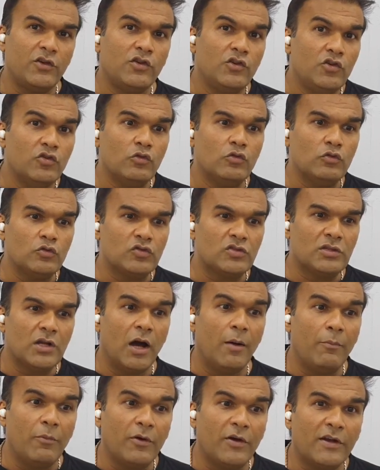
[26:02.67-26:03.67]
use
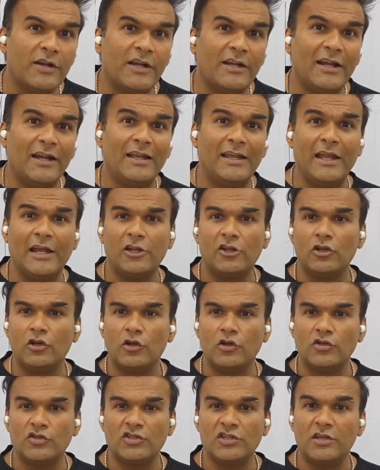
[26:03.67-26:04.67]
upgraded
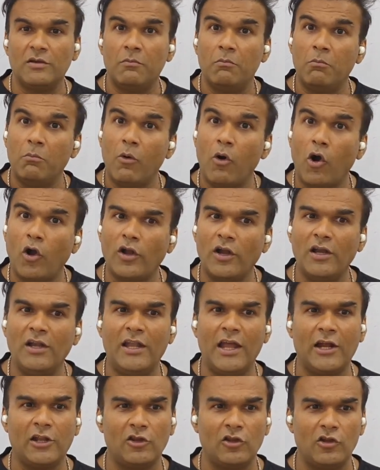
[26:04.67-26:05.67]
technology, modern
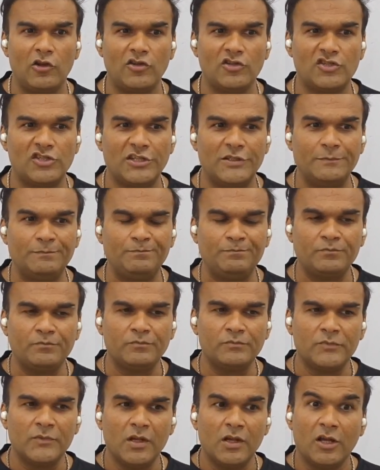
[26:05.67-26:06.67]
technology,
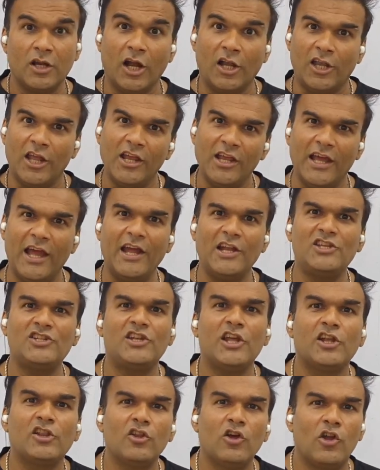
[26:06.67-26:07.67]
cutting edge
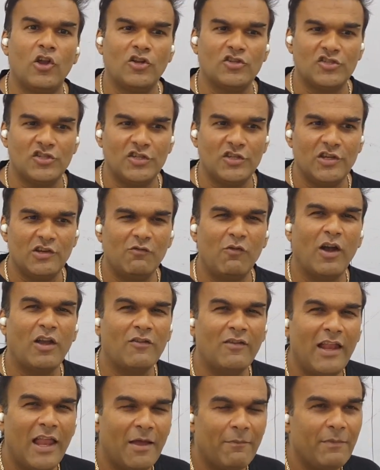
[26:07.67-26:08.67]
technology, what
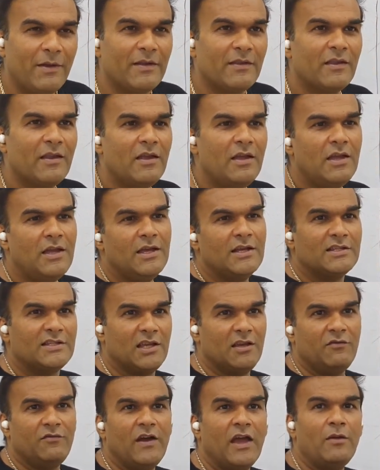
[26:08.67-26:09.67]
will happen?
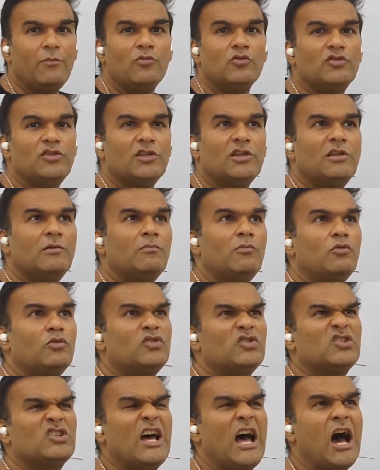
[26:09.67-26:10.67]
Say if I am using the
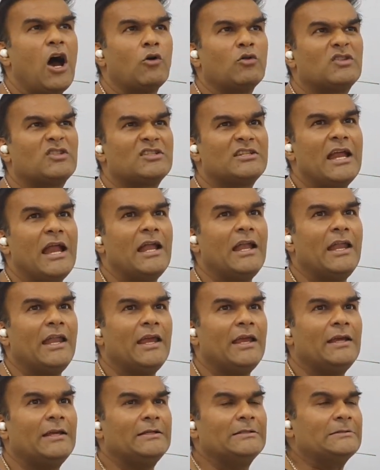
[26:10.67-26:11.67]
most
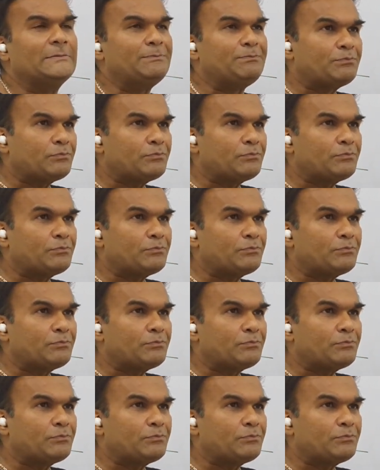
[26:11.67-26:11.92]
outstanding,